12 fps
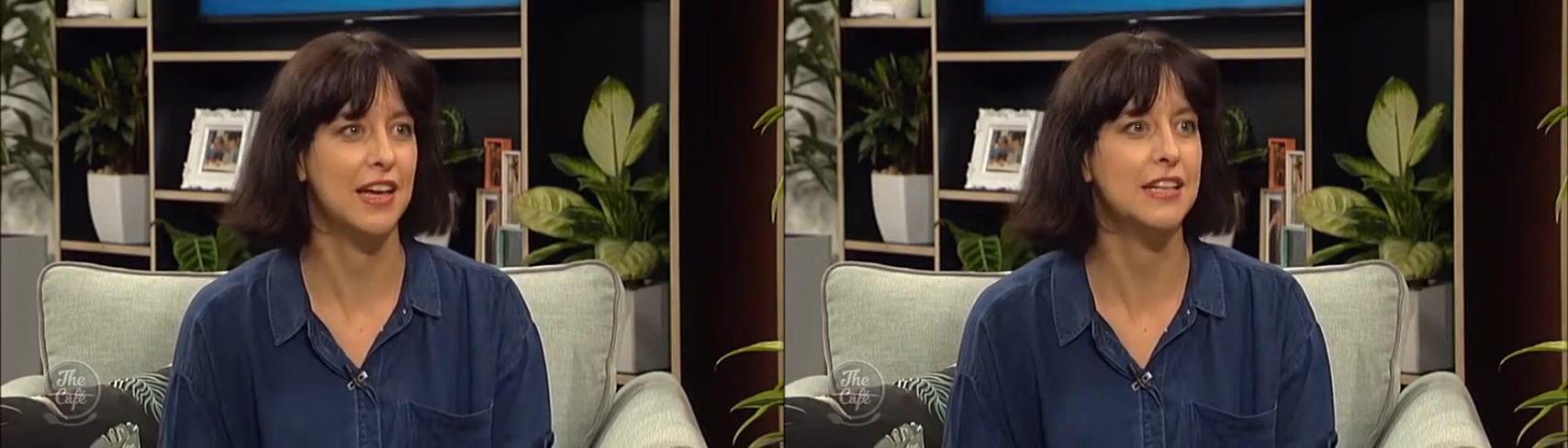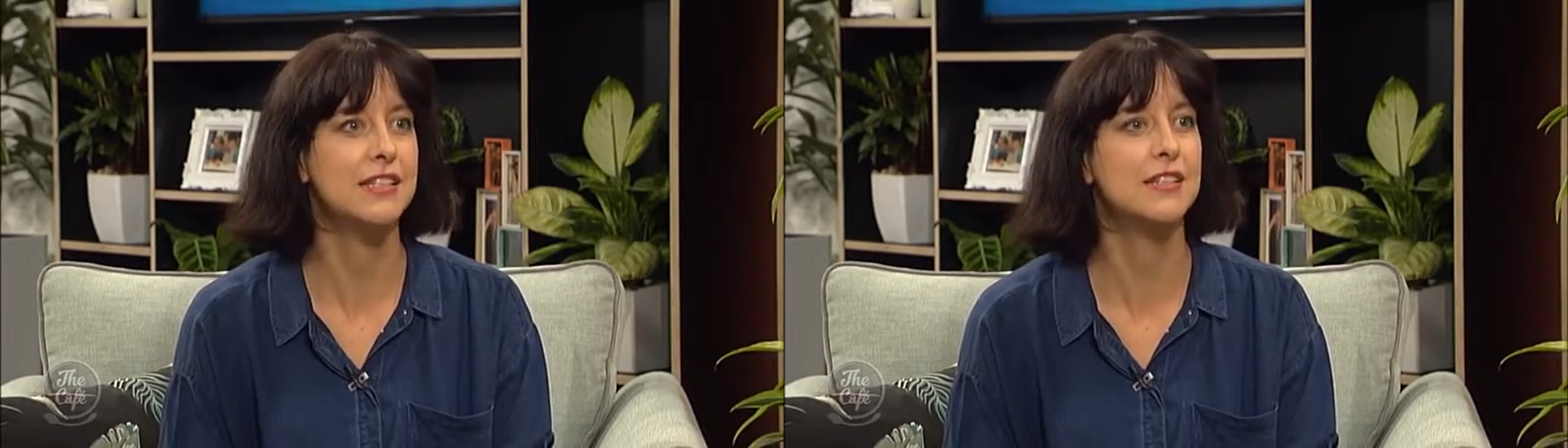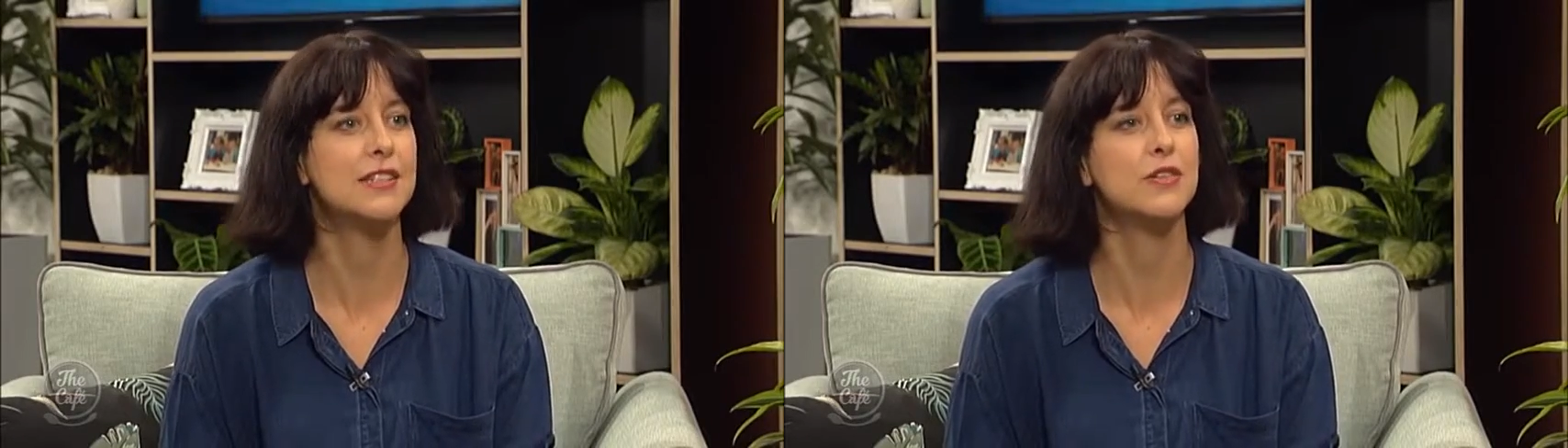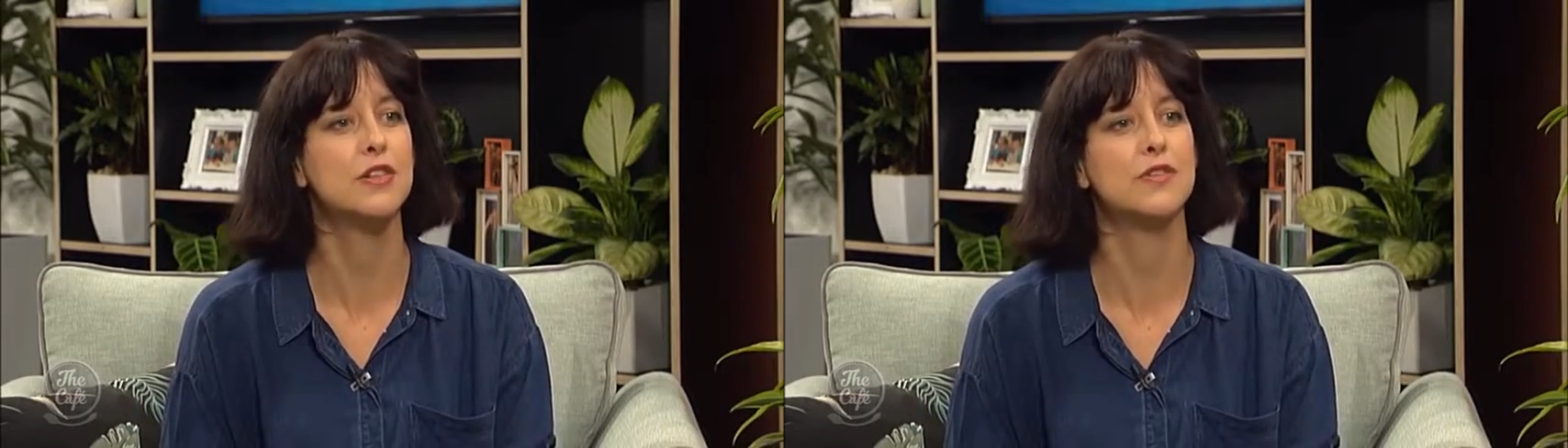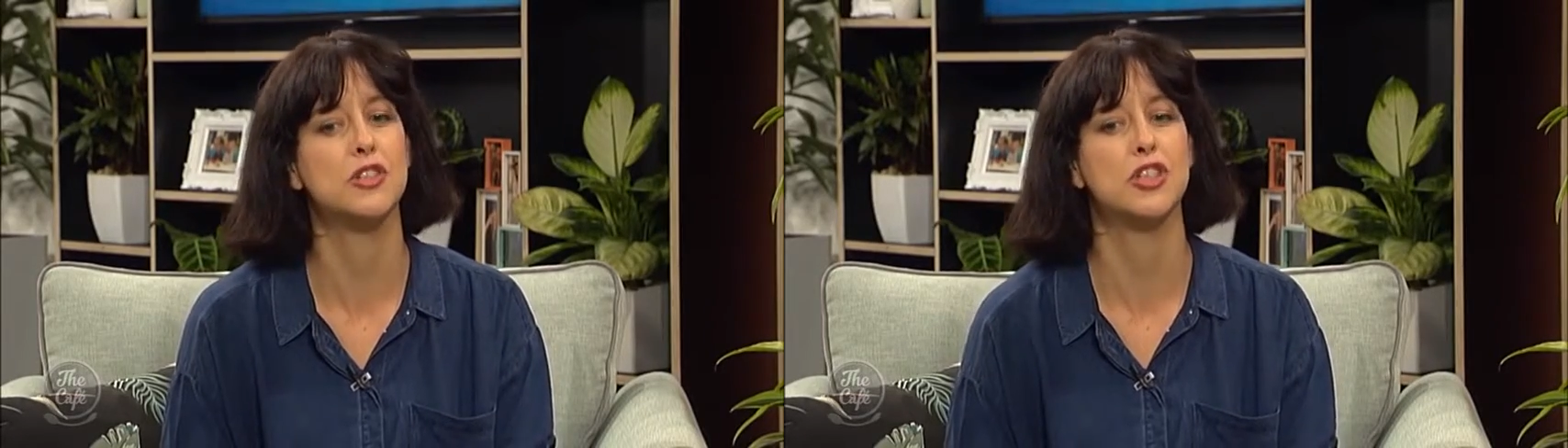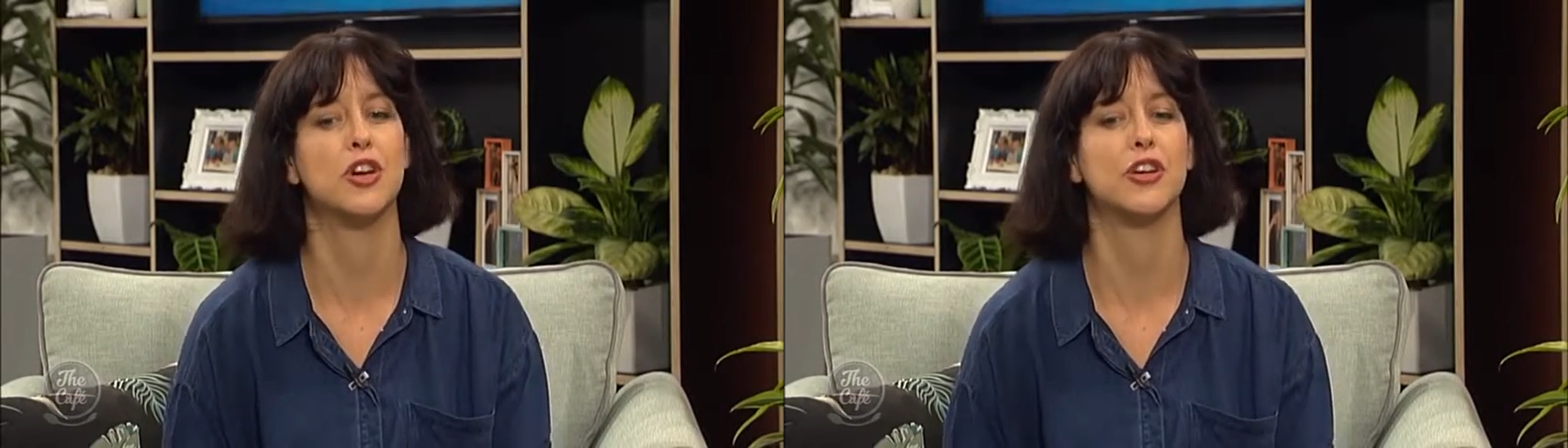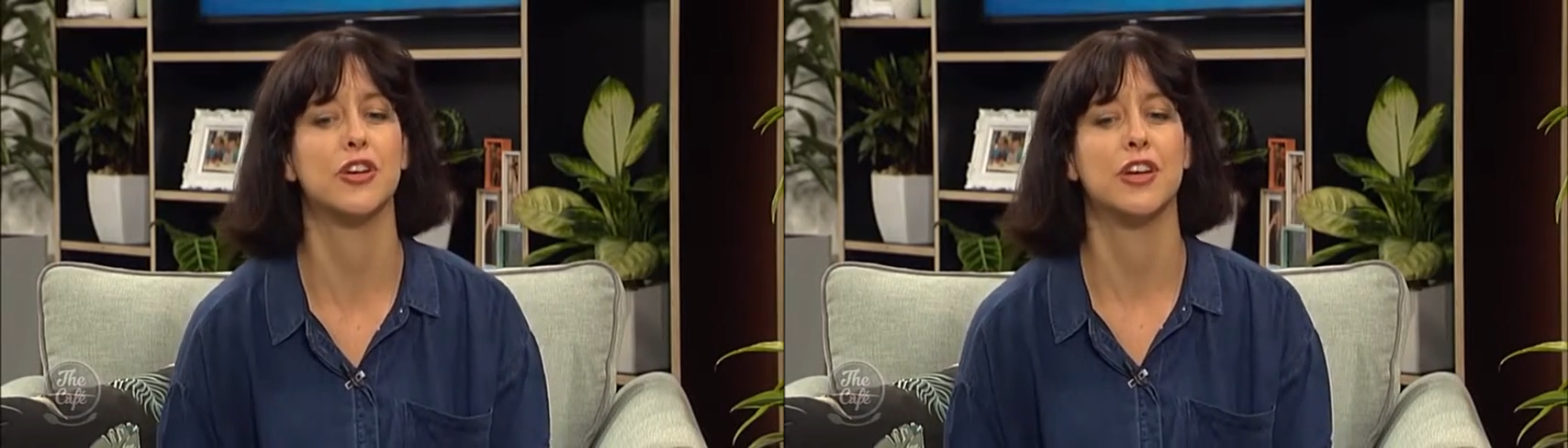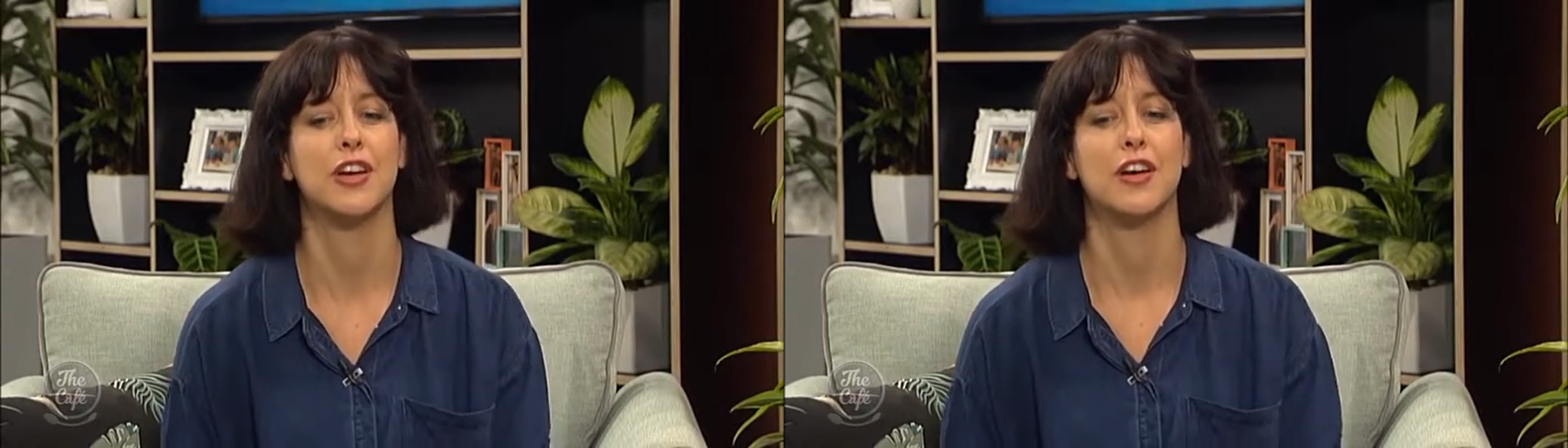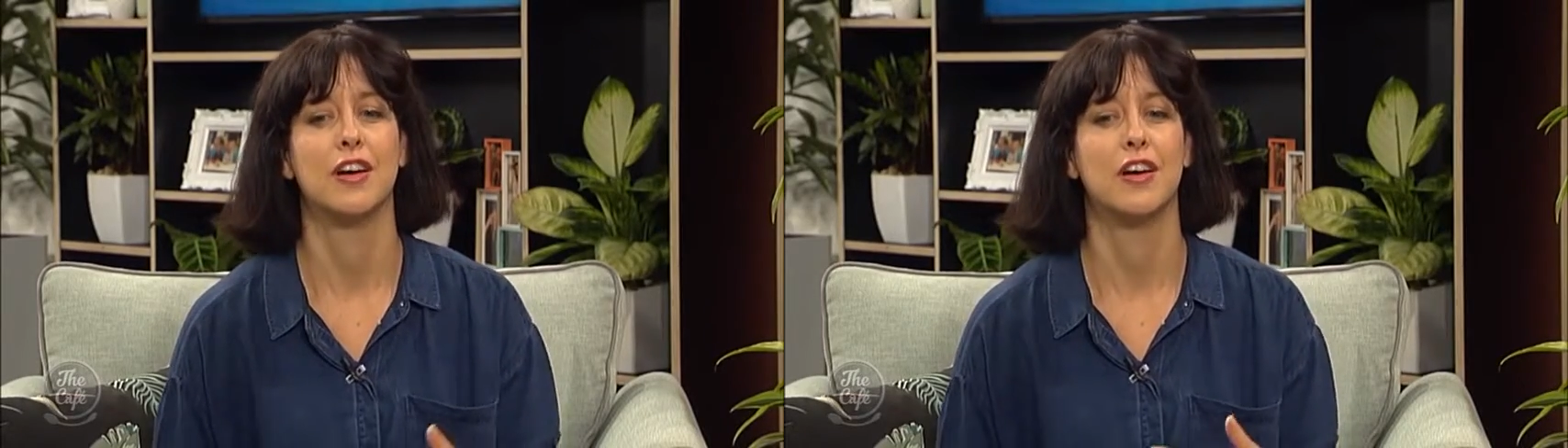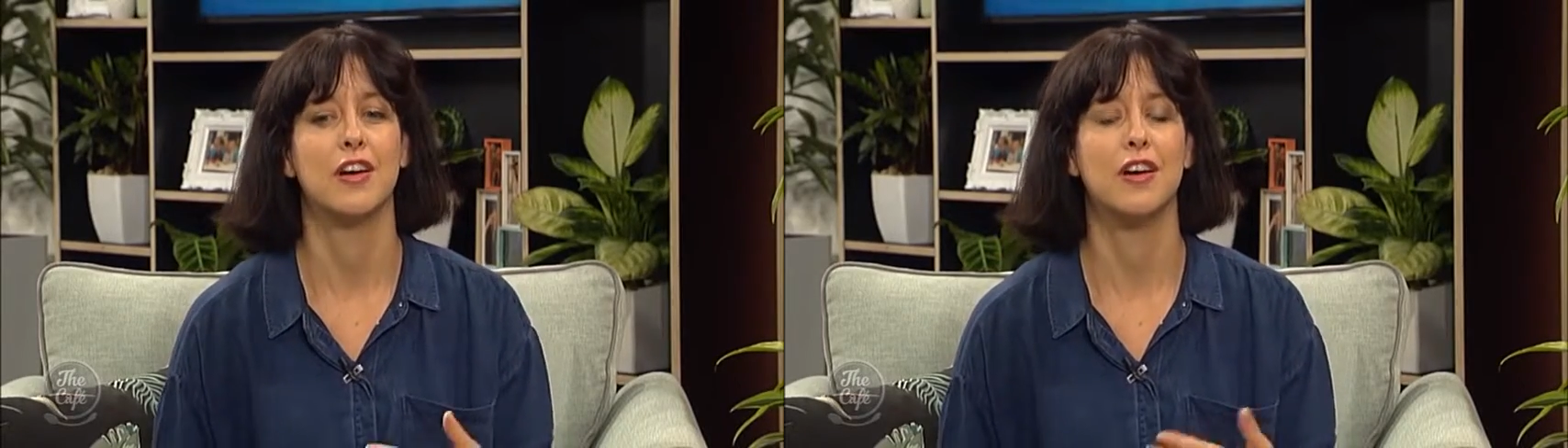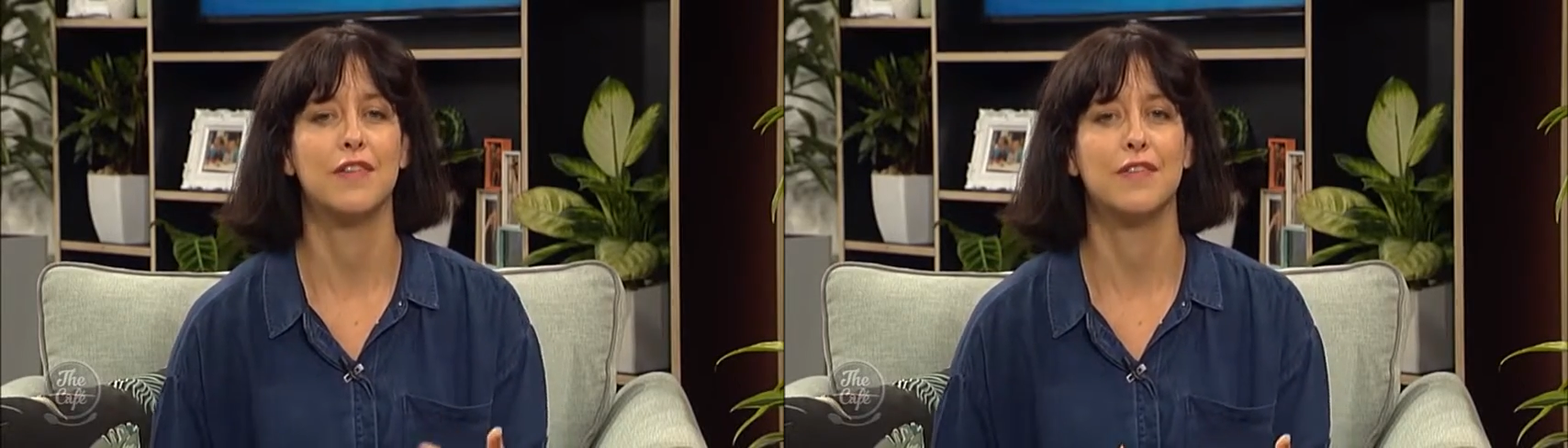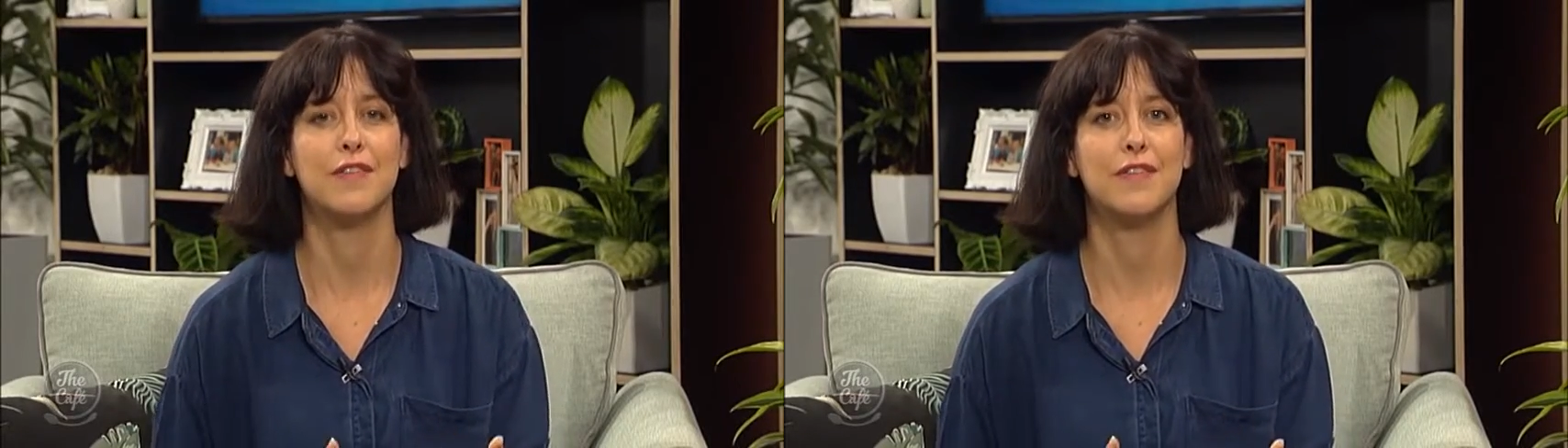Like, right. it's a sort of a joke
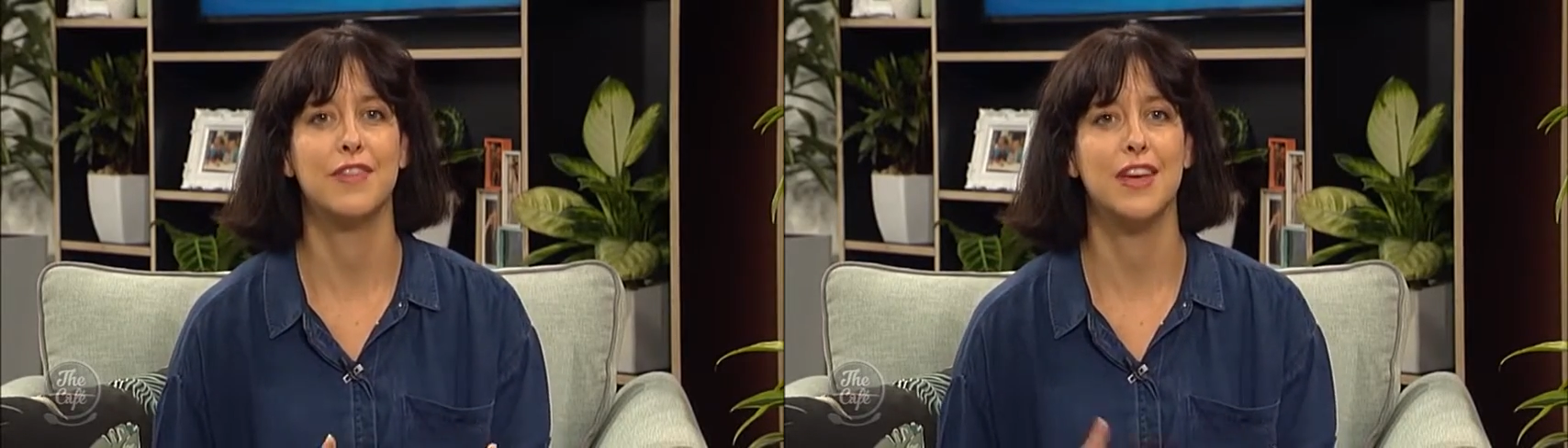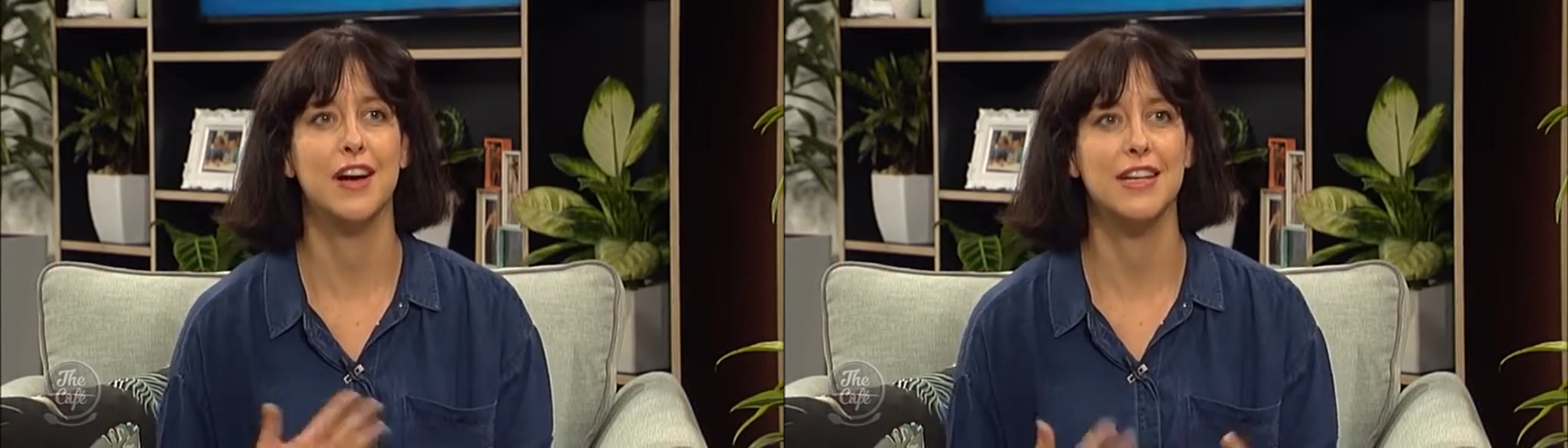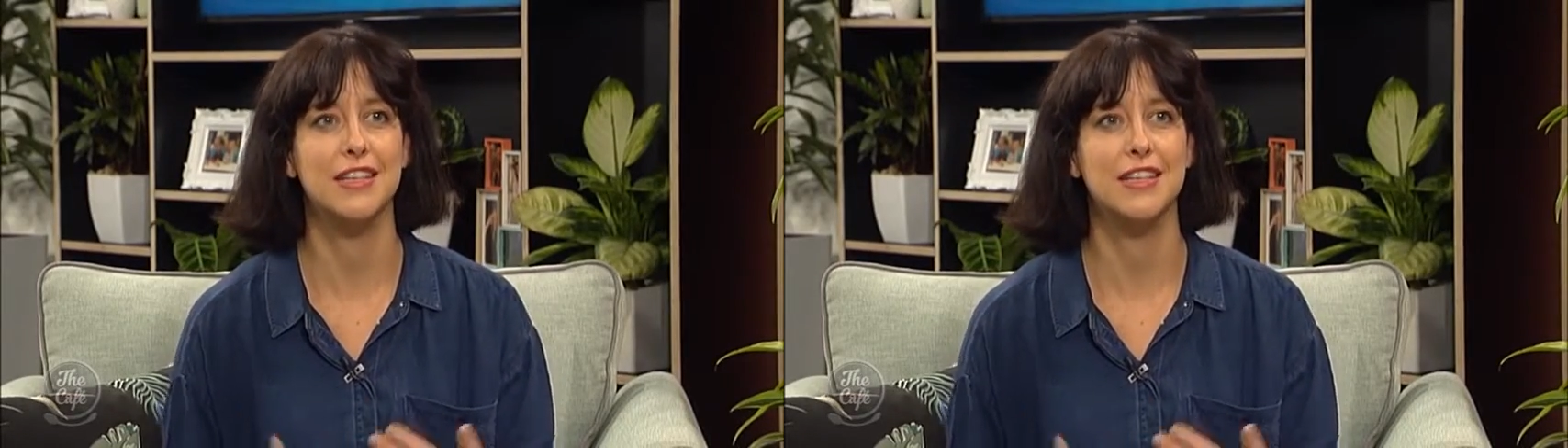of the